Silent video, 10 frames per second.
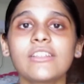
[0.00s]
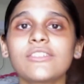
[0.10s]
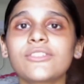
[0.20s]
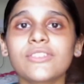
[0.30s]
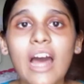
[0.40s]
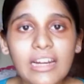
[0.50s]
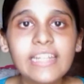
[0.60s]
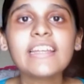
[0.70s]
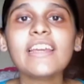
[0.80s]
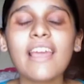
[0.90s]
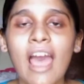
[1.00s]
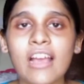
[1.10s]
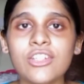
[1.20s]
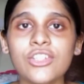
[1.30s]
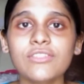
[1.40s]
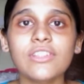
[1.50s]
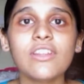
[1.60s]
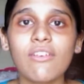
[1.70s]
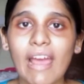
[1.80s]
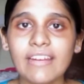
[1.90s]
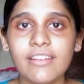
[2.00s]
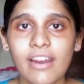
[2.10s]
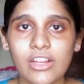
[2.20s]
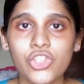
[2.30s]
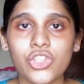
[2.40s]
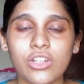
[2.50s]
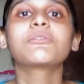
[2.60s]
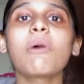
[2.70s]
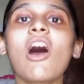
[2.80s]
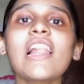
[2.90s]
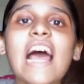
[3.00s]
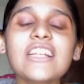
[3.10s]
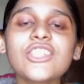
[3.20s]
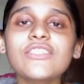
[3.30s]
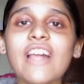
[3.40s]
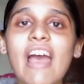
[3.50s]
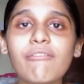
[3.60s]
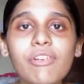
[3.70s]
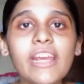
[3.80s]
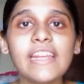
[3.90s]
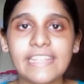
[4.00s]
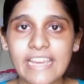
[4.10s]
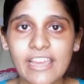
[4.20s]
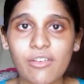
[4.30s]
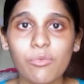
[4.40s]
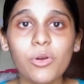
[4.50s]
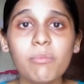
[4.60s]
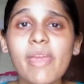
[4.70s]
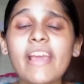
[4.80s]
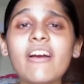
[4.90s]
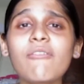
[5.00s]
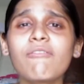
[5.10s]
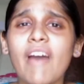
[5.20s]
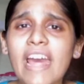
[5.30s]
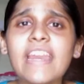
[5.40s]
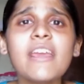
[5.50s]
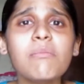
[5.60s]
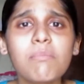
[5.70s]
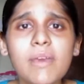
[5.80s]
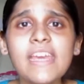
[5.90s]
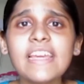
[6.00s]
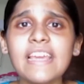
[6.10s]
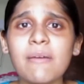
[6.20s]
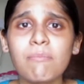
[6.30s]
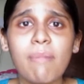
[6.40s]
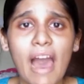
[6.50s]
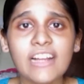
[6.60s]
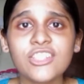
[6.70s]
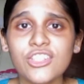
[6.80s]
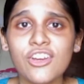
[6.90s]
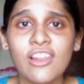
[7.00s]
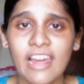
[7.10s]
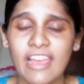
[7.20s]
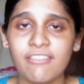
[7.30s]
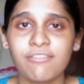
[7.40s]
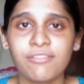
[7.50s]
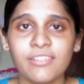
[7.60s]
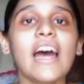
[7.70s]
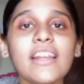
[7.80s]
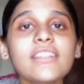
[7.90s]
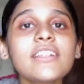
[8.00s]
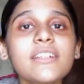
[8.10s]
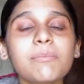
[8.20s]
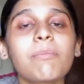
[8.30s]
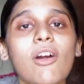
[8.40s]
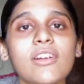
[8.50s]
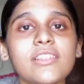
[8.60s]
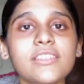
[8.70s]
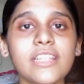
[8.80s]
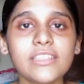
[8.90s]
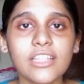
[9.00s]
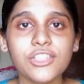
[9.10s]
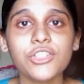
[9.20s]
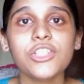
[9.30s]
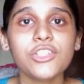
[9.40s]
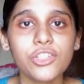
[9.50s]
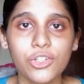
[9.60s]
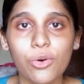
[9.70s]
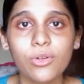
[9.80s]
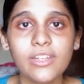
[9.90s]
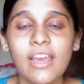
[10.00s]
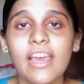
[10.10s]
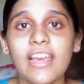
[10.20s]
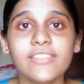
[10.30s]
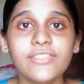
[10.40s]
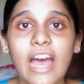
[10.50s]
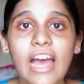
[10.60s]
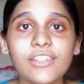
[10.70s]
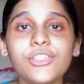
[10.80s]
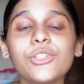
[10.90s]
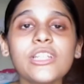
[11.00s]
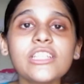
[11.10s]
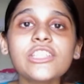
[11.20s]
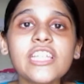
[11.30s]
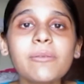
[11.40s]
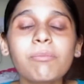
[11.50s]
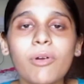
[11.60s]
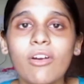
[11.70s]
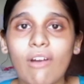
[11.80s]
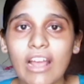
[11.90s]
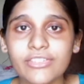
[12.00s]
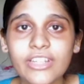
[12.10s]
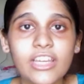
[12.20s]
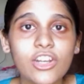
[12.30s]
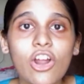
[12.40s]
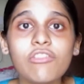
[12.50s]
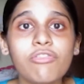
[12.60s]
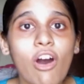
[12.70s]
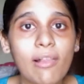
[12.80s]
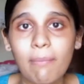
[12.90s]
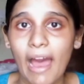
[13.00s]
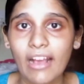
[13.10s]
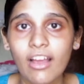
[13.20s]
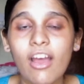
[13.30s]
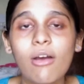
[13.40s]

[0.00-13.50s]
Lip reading: start taking actions in the right direction. Small actions every day would make a very big impact in your life. Another important thing that you need to note is that you need to keep progressing and not fall back.